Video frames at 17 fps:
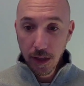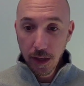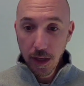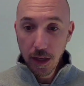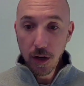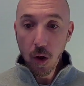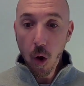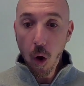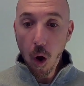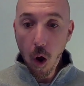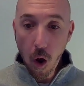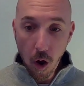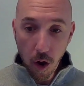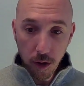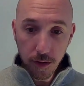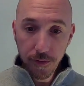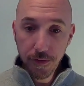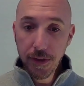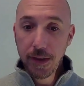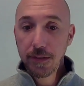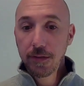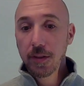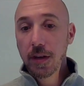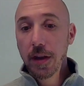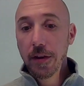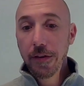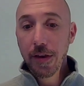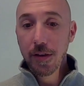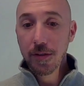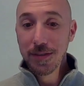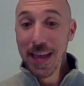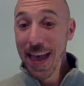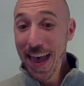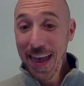In all of these
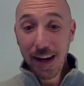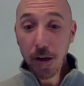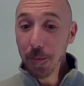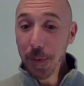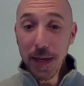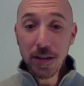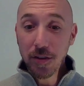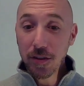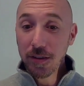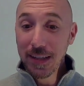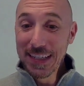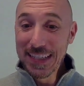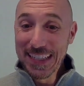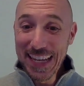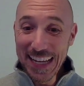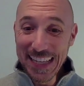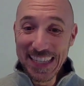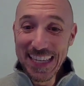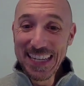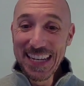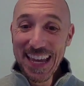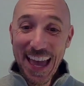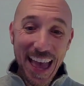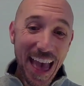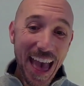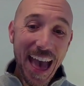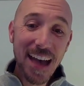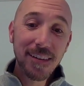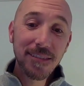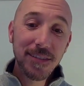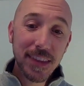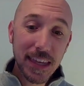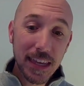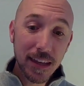scenarios, NLP just doesn't
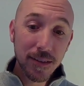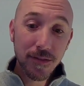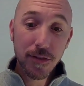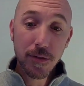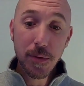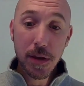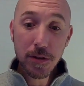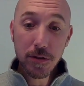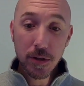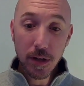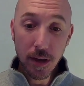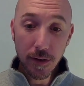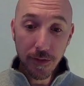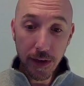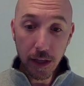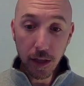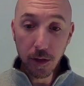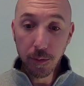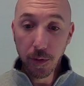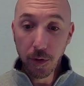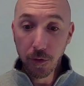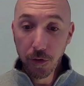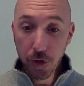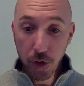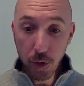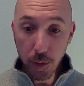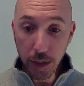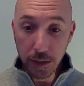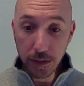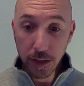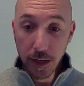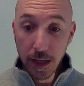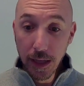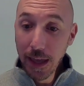have the information available to
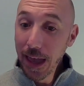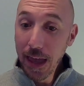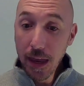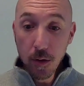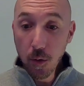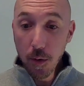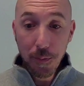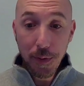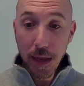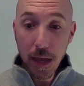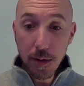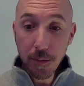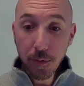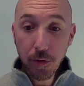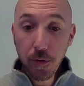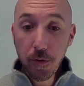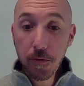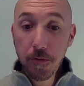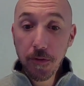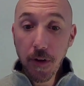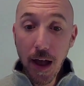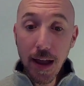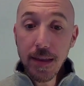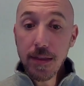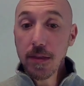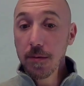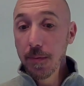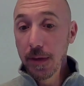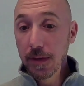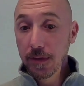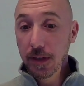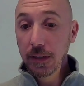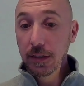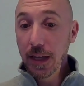it, and it won't be able to find the
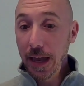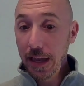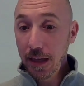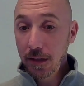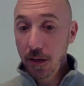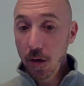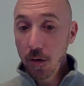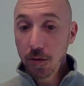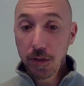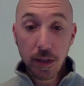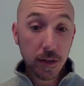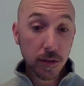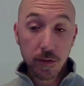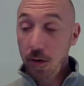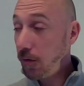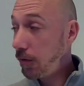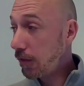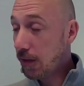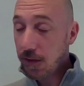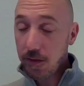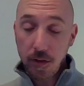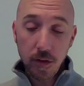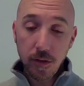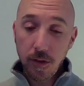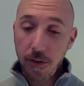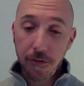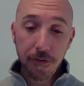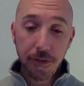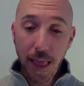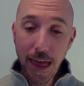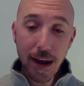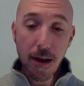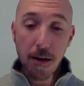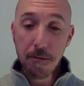missing diagnoses, so this is a
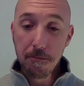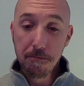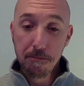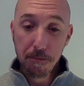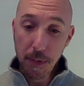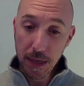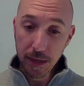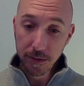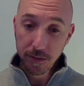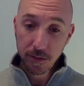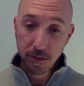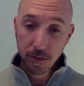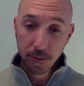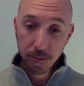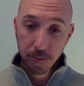flat-out miss.